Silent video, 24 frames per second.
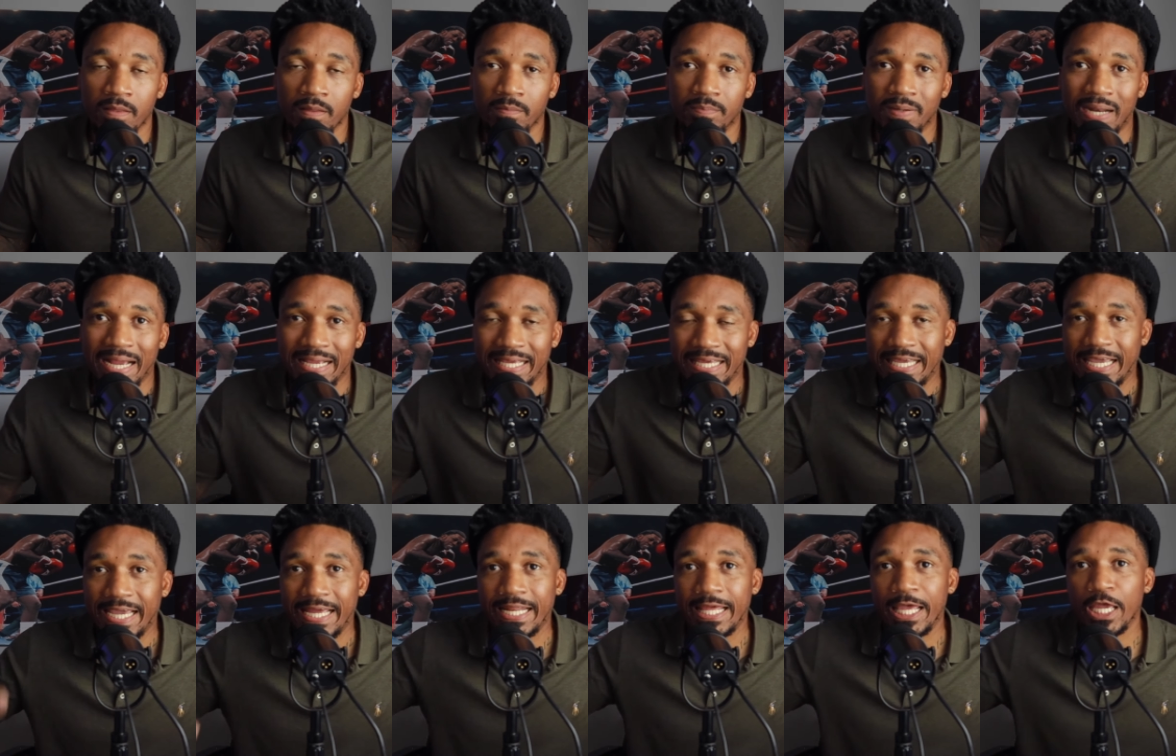But I
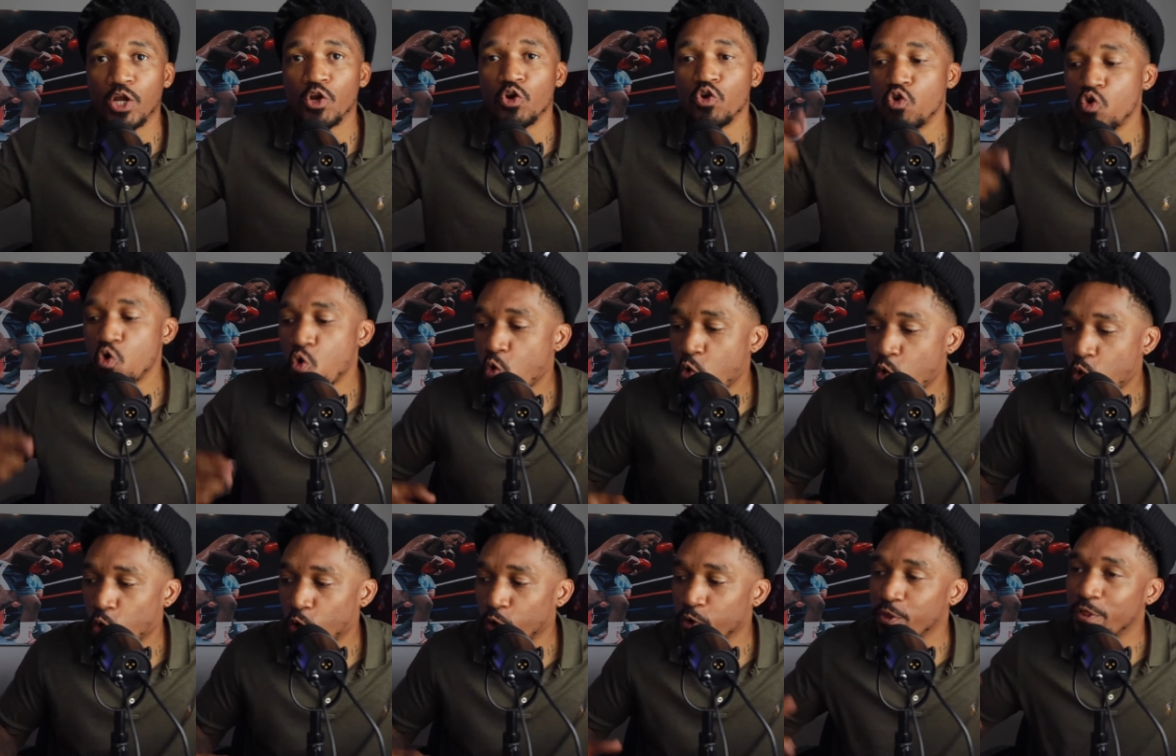can't
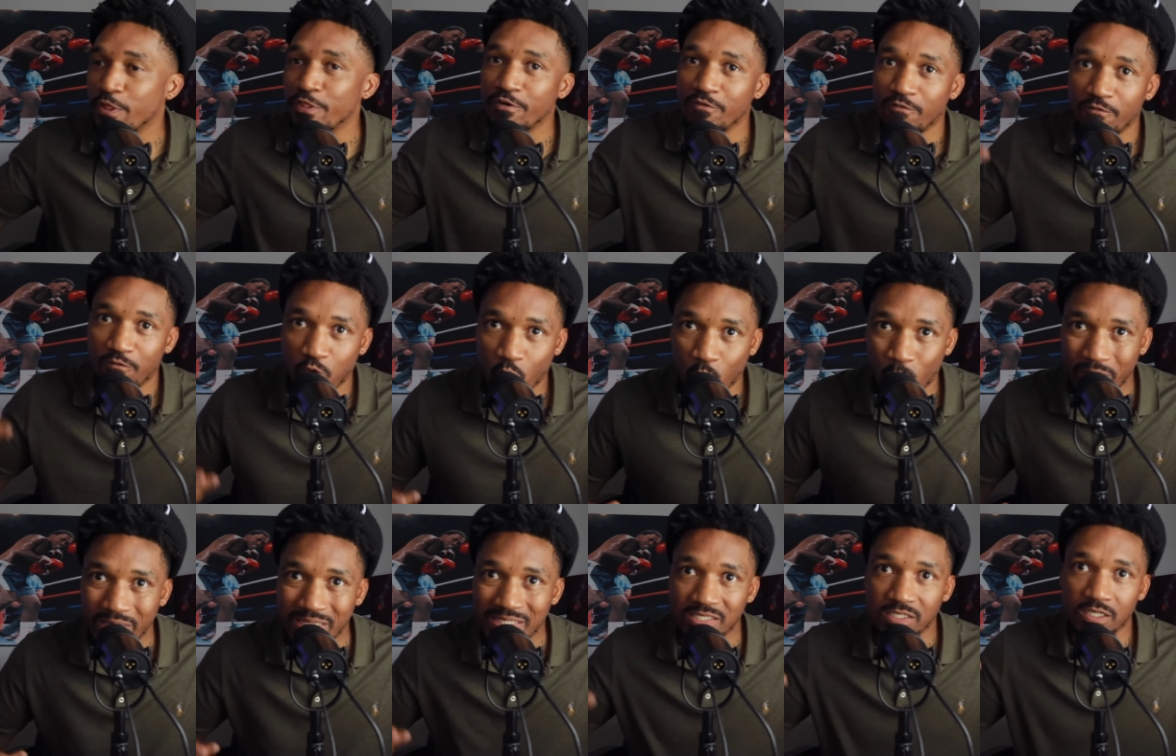ignore the
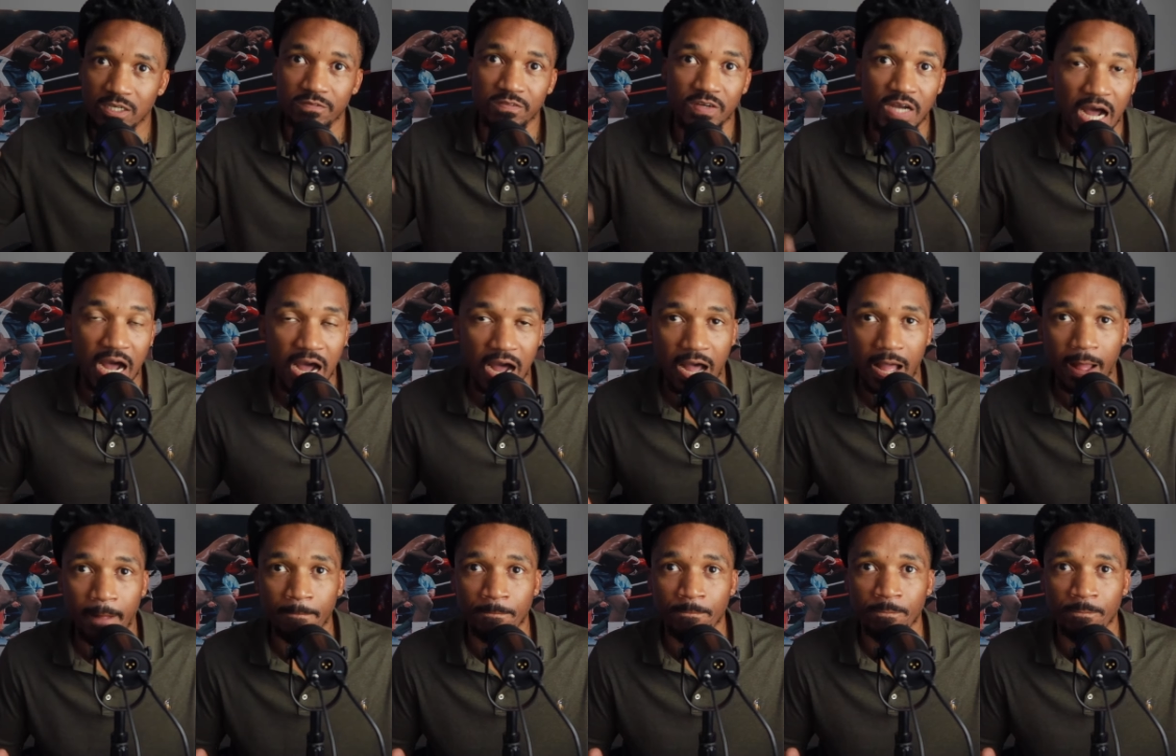voice of God.